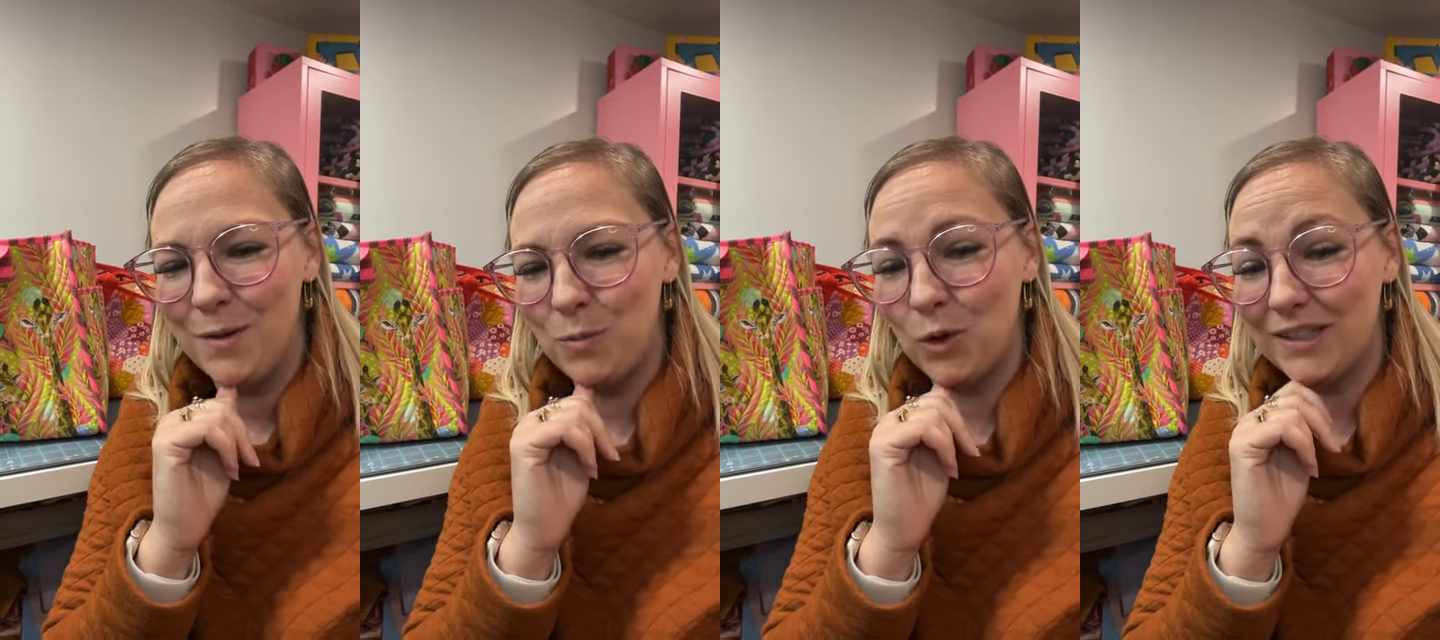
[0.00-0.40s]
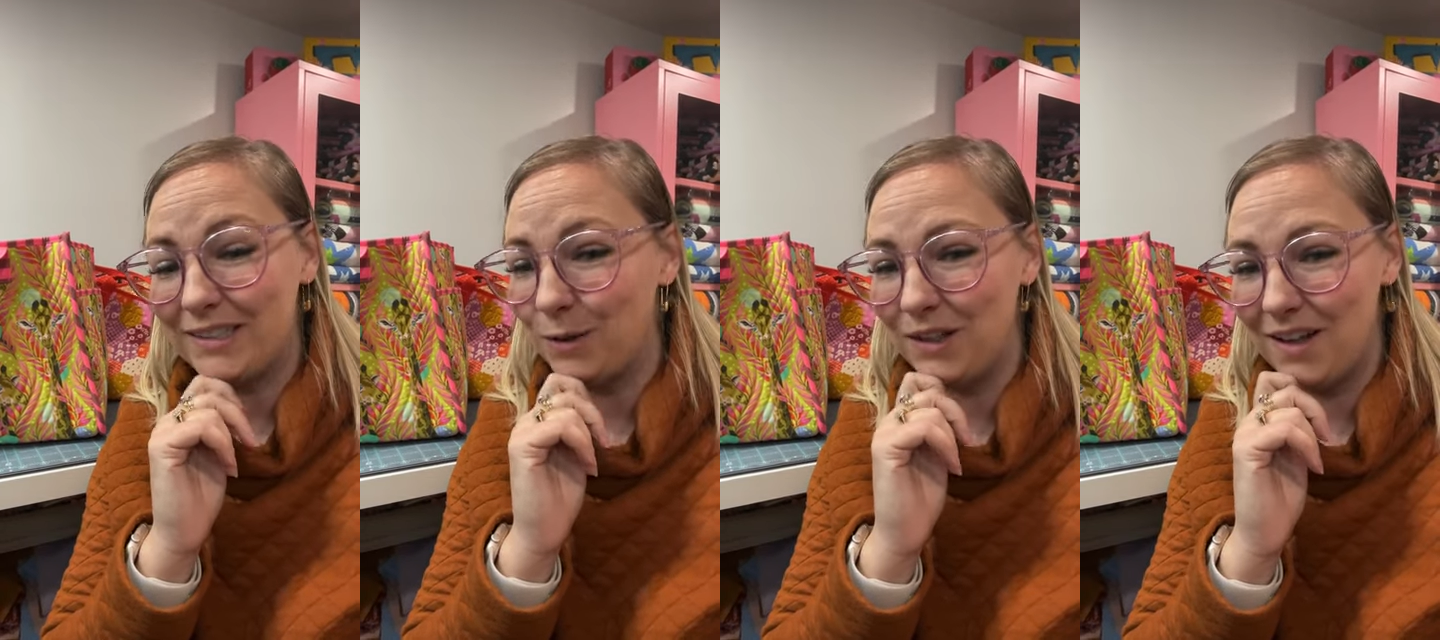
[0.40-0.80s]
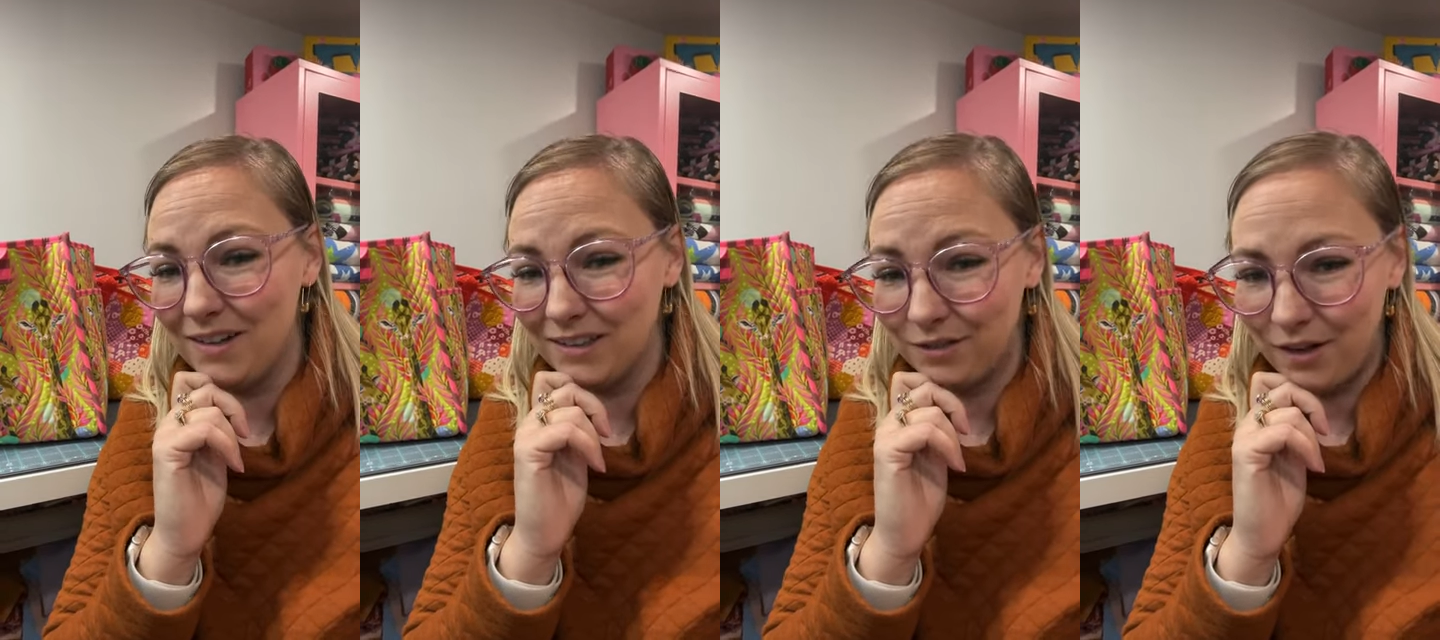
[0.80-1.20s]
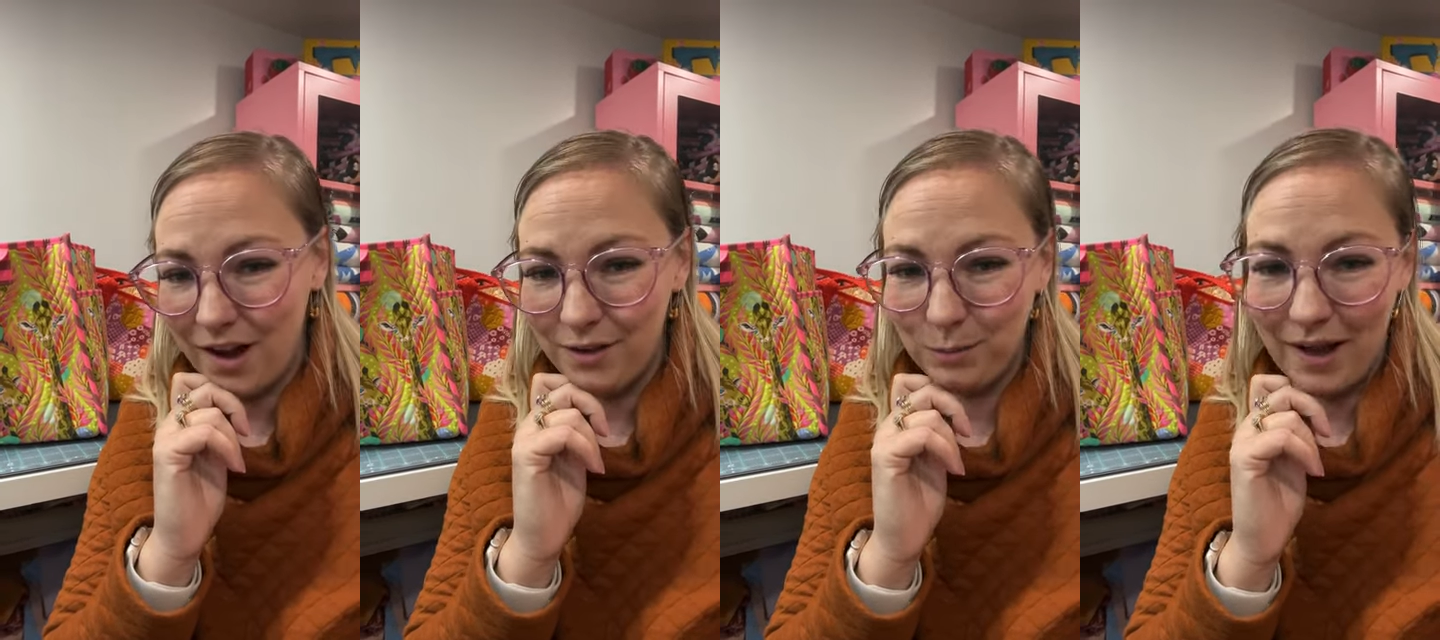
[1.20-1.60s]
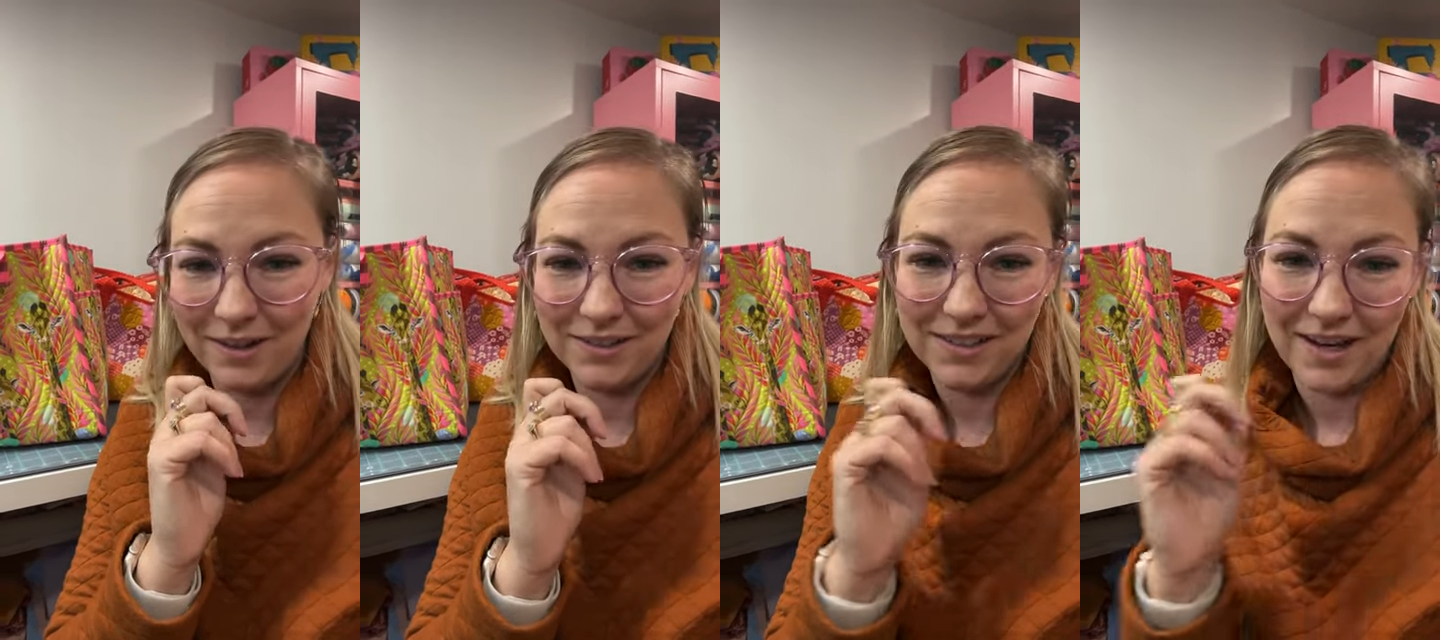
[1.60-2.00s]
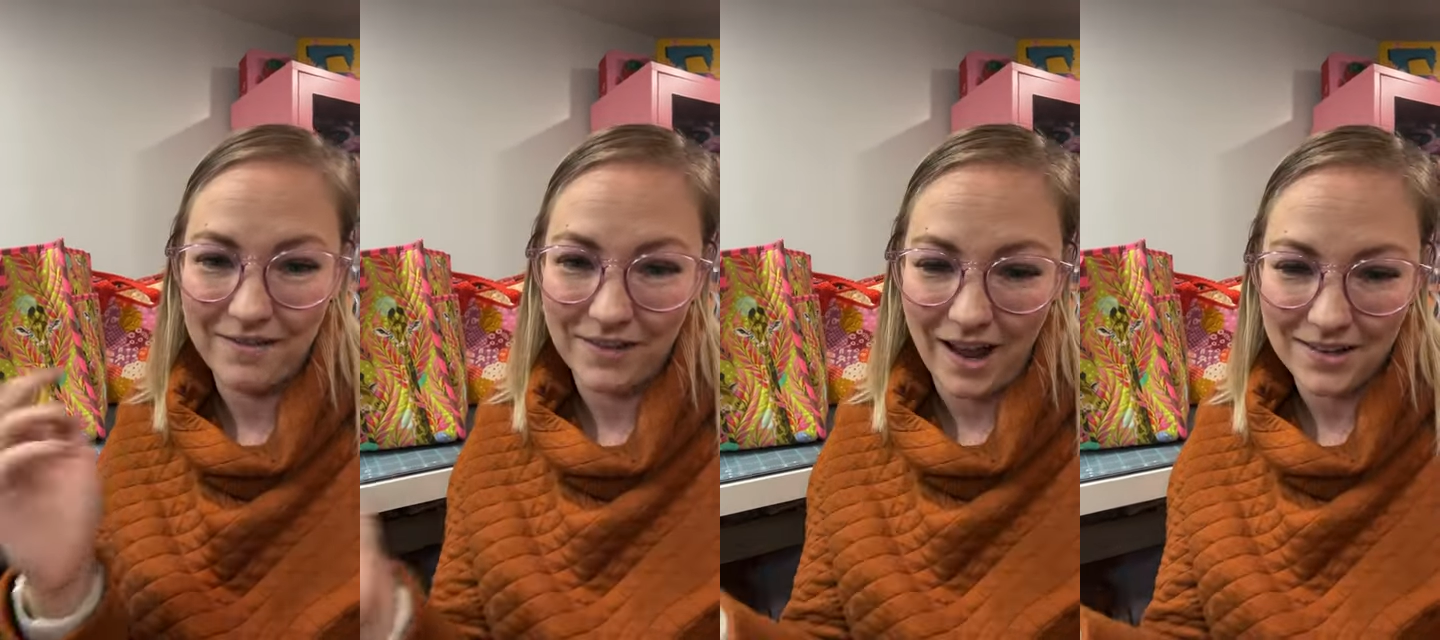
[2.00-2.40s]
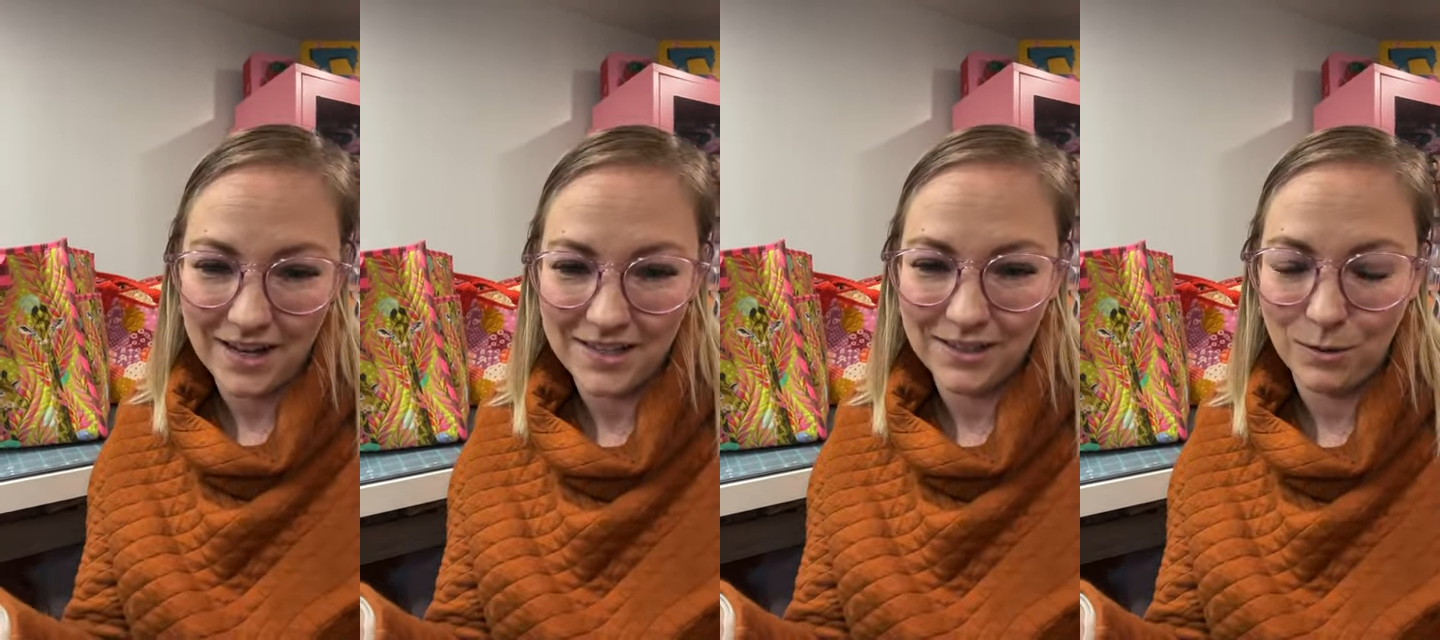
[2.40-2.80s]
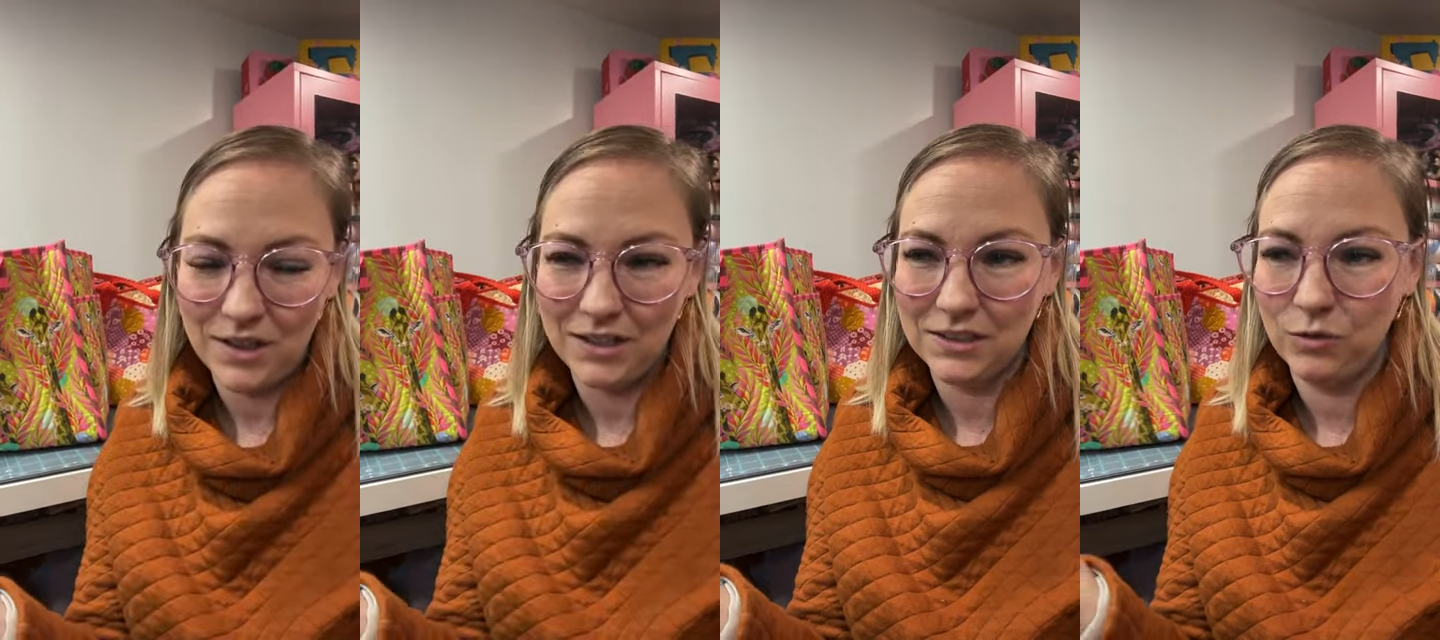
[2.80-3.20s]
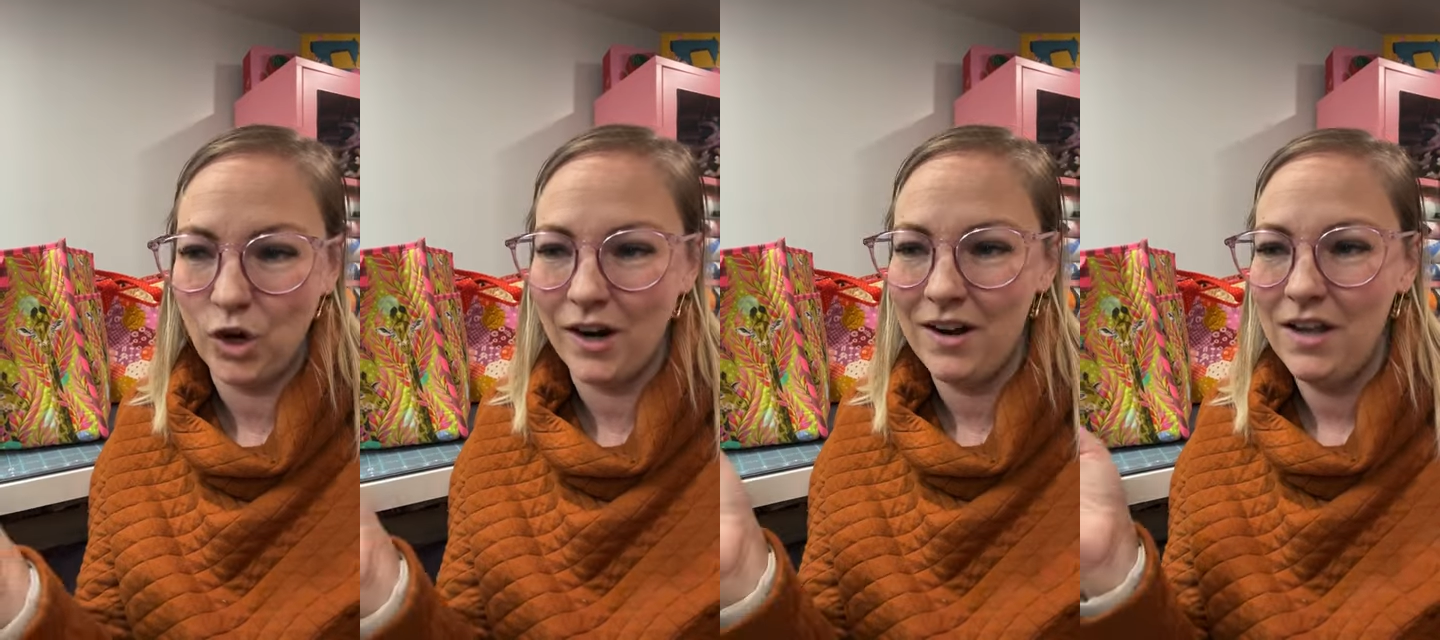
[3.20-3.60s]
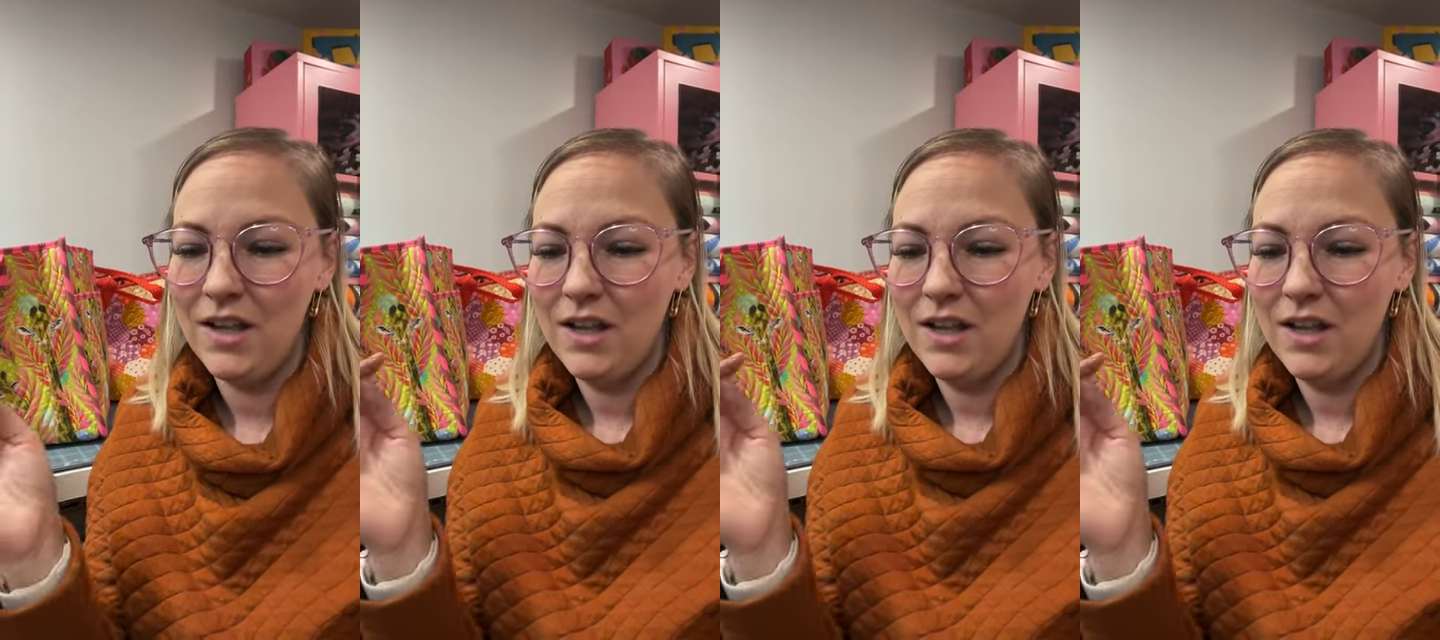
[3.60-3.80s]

more sew alongs for other patterns that I've not done sew alongs for